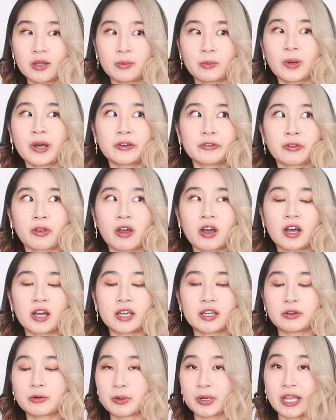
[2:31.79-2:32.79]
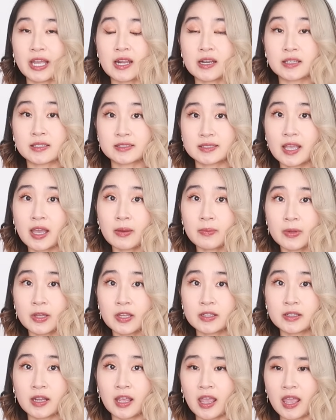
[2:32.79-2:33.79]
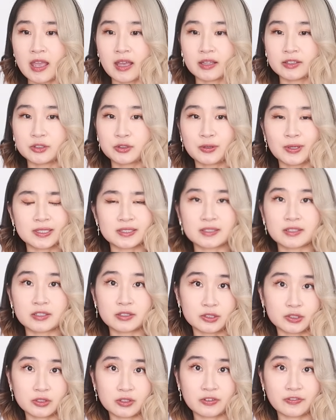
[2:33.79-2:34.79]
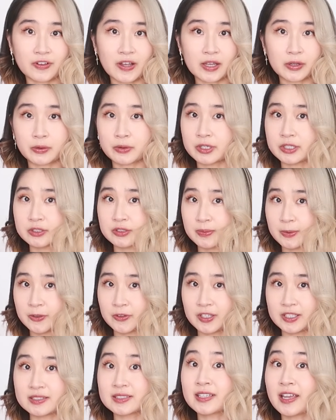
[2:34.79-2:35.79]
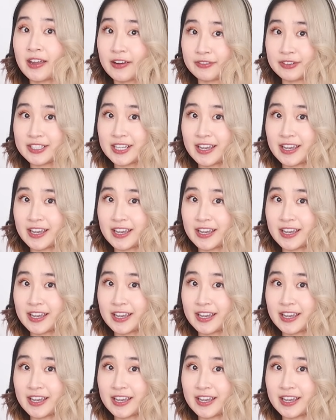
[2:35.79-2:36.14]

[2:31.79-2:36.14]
wild-caught organic salmon and USDA certified green smoothies every